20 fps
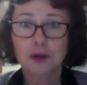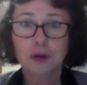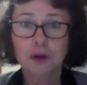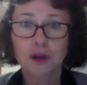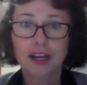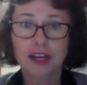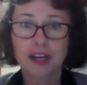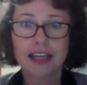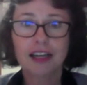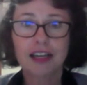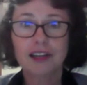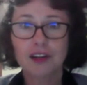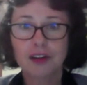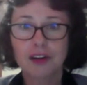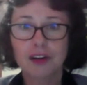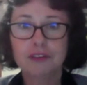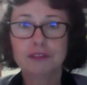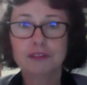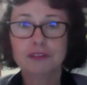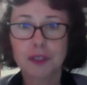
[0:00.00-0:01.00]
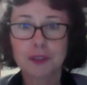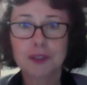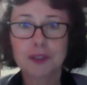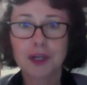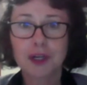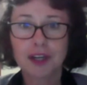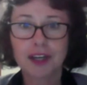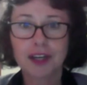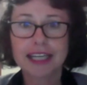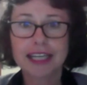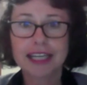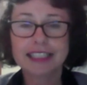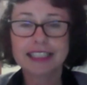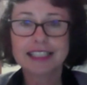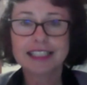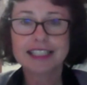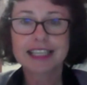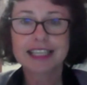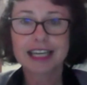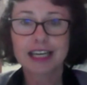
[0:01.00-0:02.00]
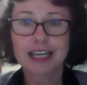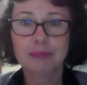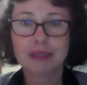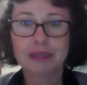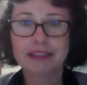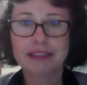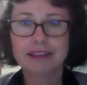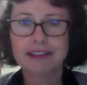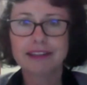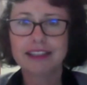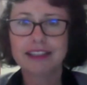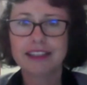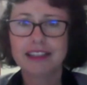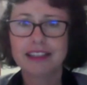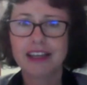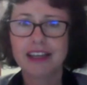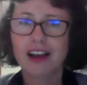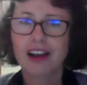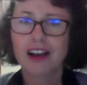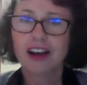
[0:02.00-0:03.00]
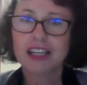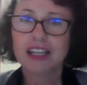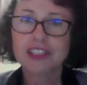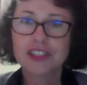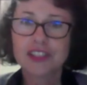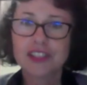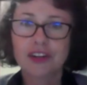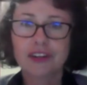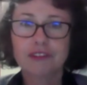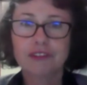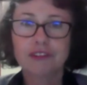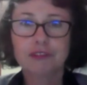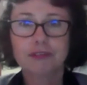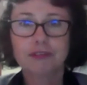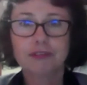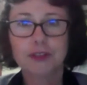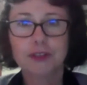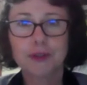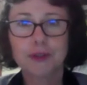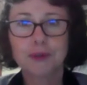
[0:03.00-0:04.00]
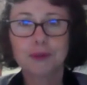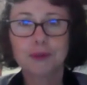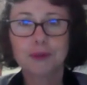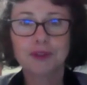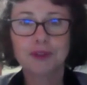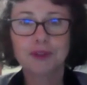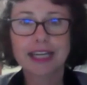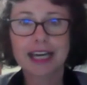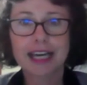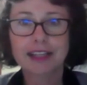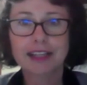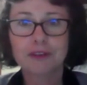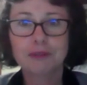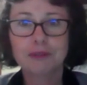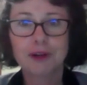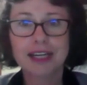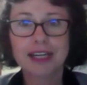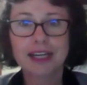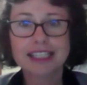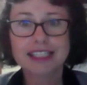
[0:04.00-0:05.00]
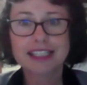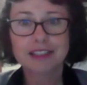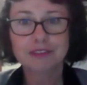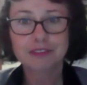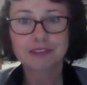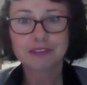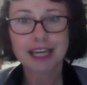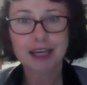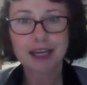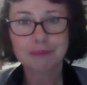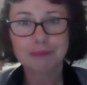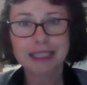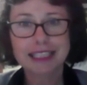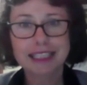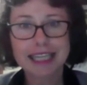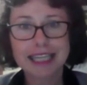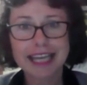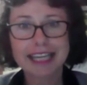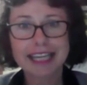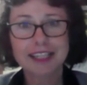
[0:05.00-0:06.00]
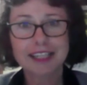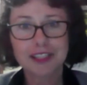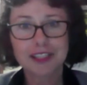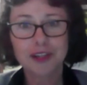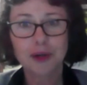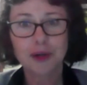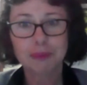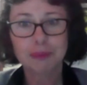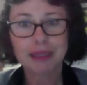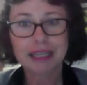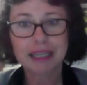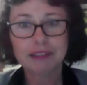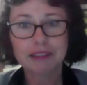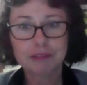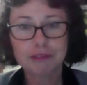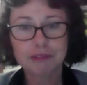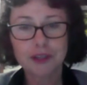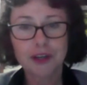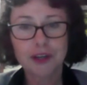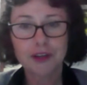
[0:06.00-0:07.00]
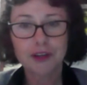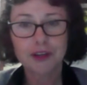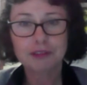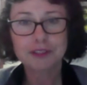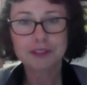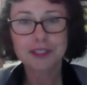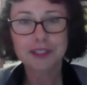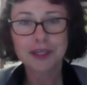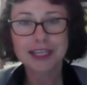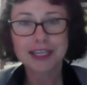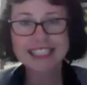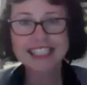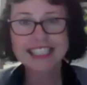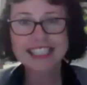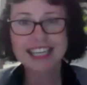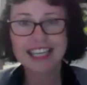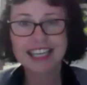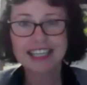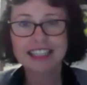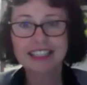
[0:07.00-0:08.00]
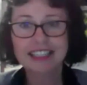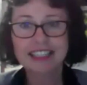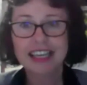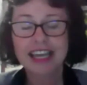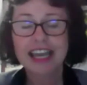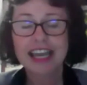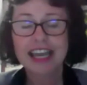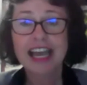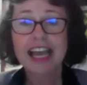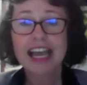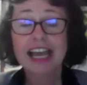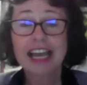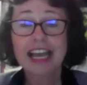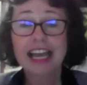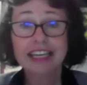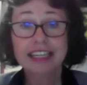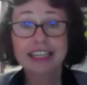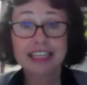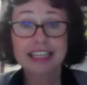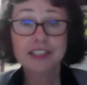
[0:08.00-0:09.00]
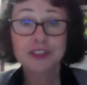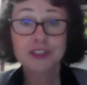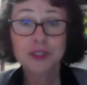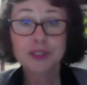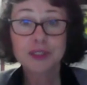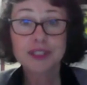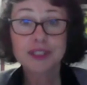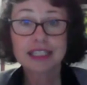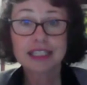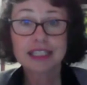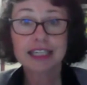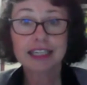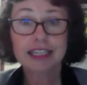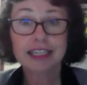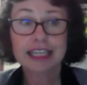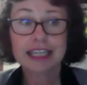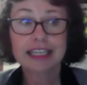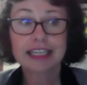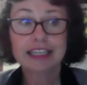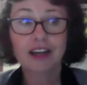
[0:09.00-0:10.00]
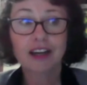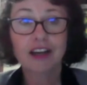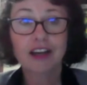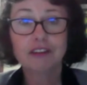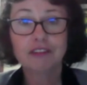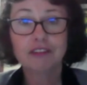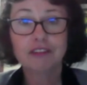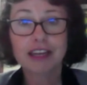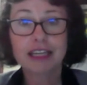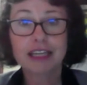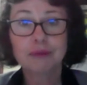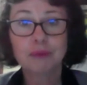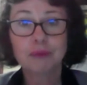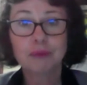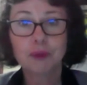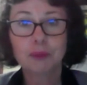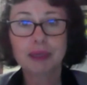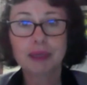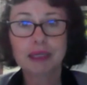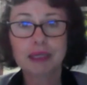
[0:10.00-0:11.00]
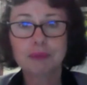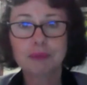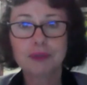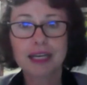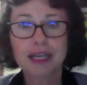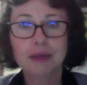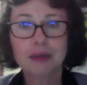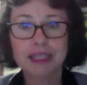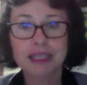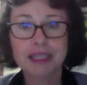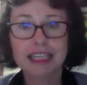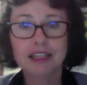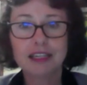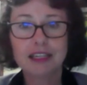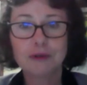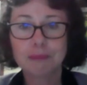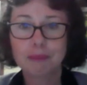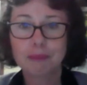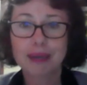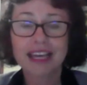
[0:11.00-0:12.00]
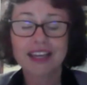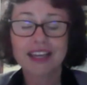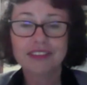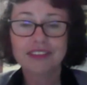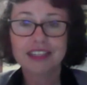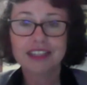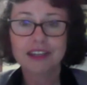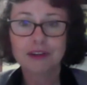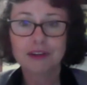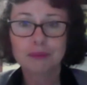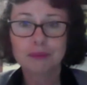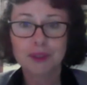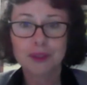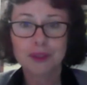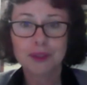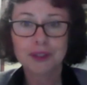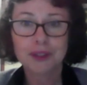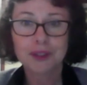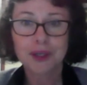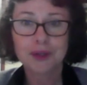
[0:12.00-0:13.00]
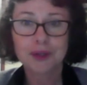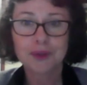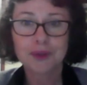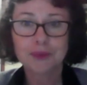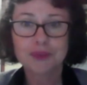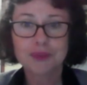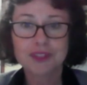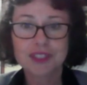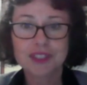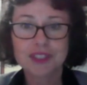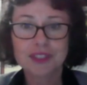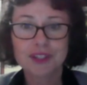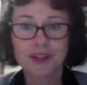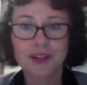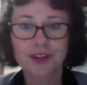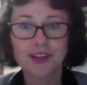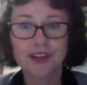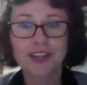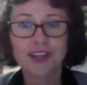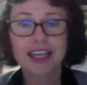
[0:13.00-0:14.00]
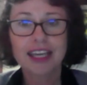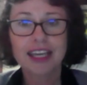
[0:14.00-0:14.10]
quite a lot of new clients come in that I don't feel would otherwise have come in had it not been for COVID-19. And interestingly, I've had more people coming in about their immune health. So